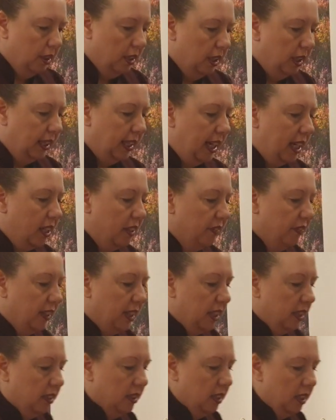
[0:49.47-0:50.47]
Again,
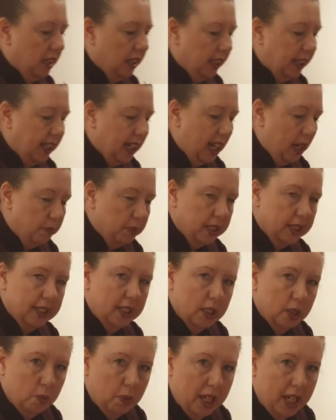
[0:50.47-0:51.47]
feeling the kneecaps, this
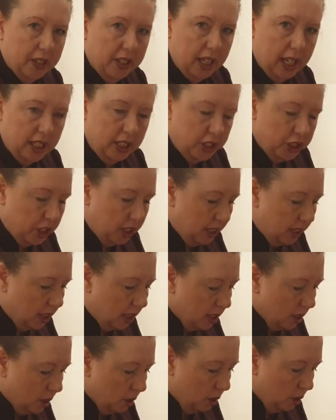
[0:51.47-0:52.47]
is where the energy
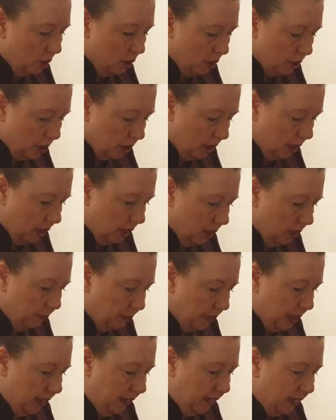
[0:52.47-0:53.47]
is stored.
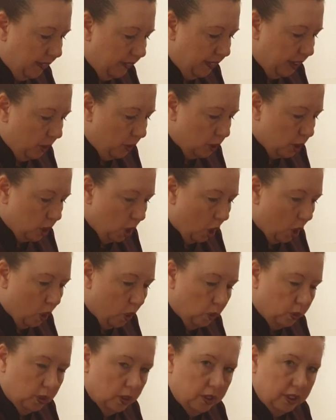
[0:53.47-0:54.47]
If it feels
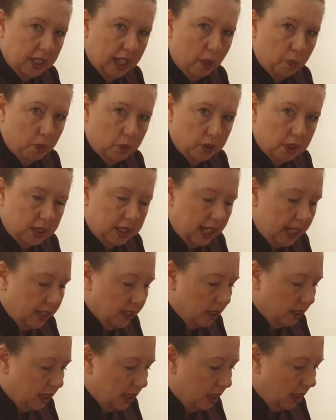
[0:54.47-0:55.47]
cold, then that will say
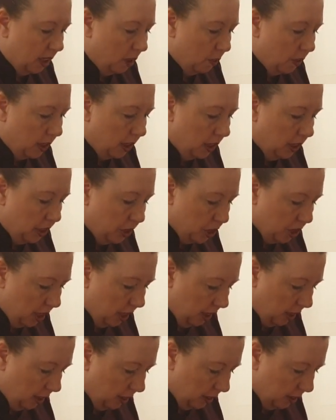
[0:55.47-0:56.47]
that they're low on
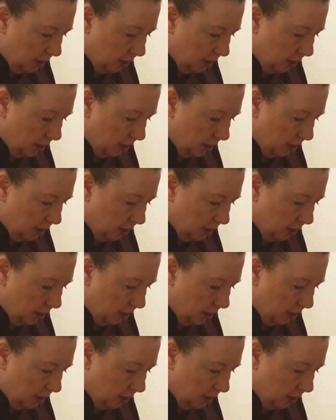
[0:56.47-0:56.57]
energy.